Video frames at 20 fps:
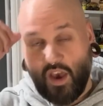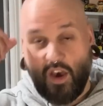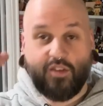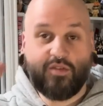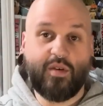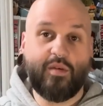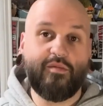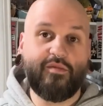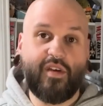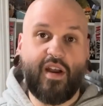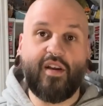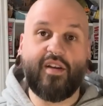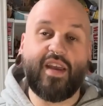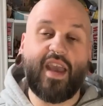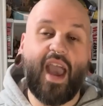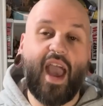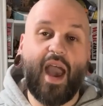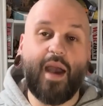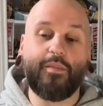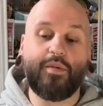So I'm very
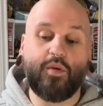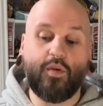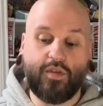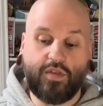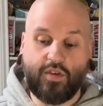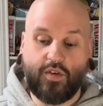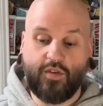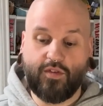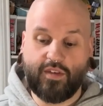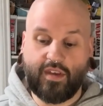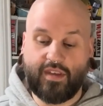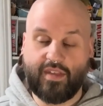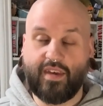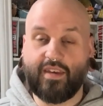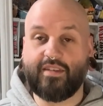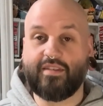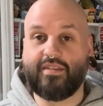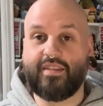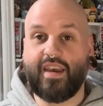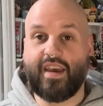happy with using
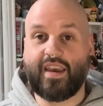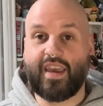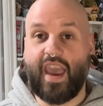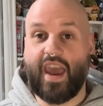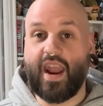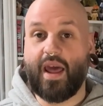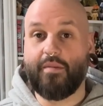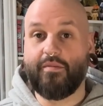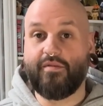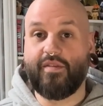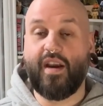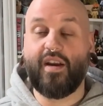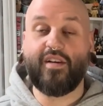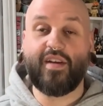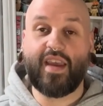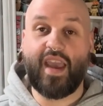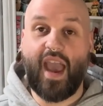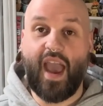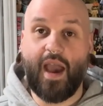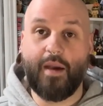this stick, and I'm
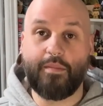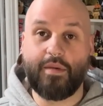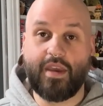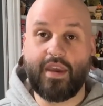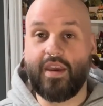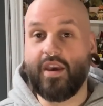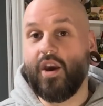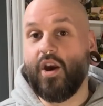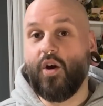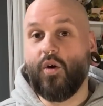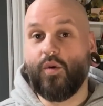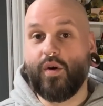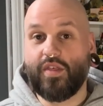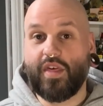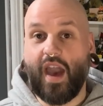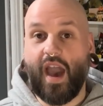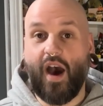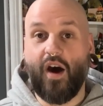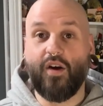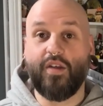very happy with
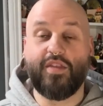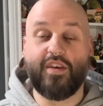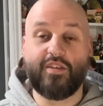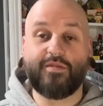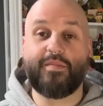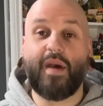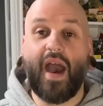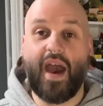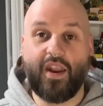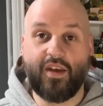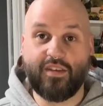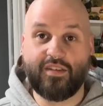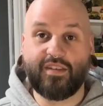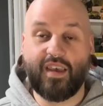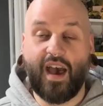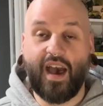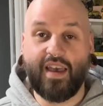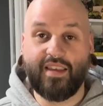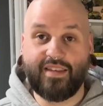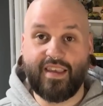how this paddle
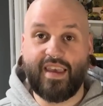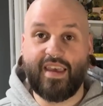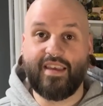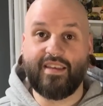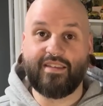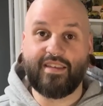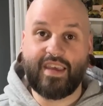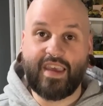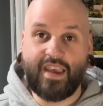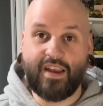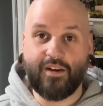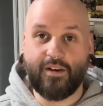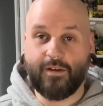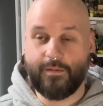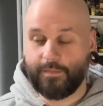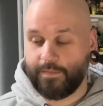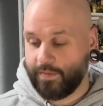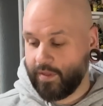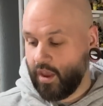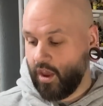size is here.
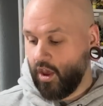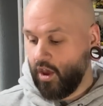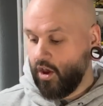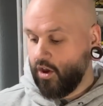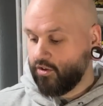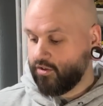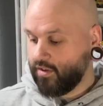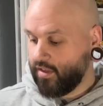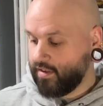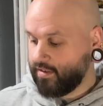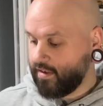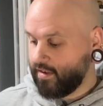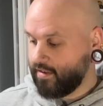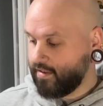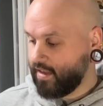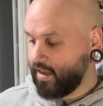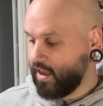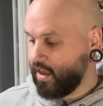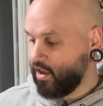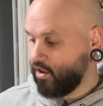So this is
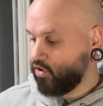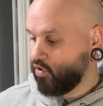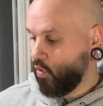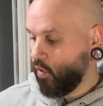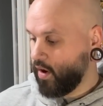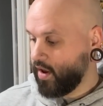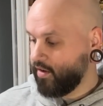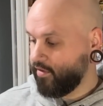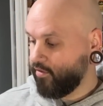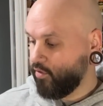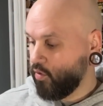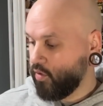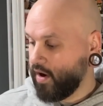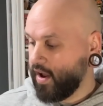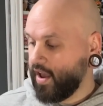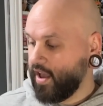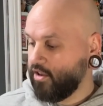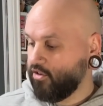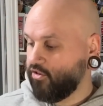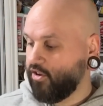the
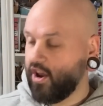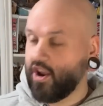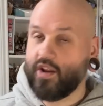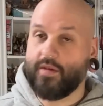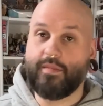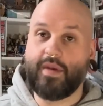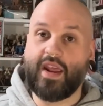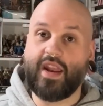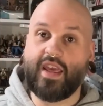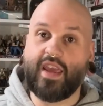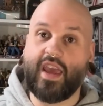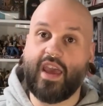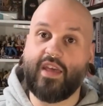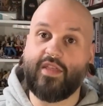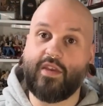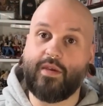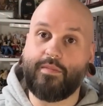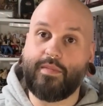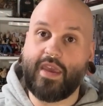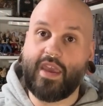24-inch intermediate
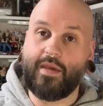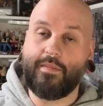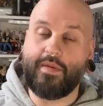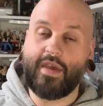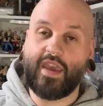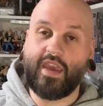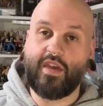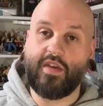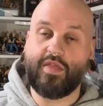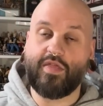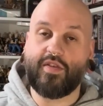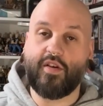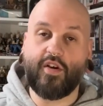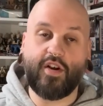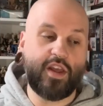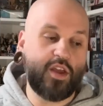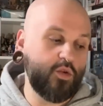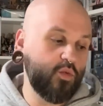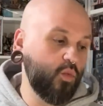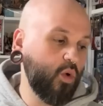and the
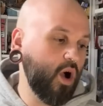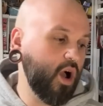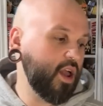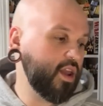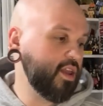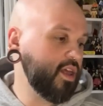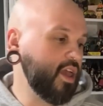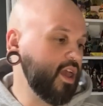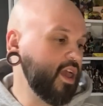PP31.